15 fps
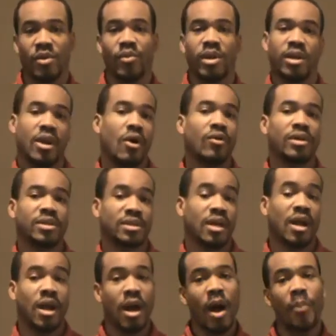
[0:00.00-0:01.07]
and we notice a
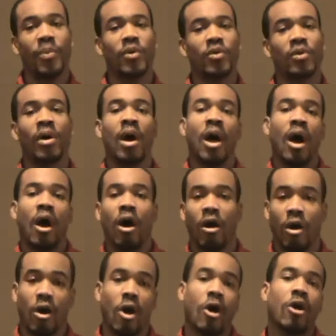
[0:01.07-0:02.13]
couple
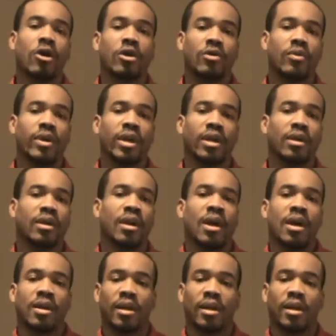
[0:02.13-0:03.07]
are arguing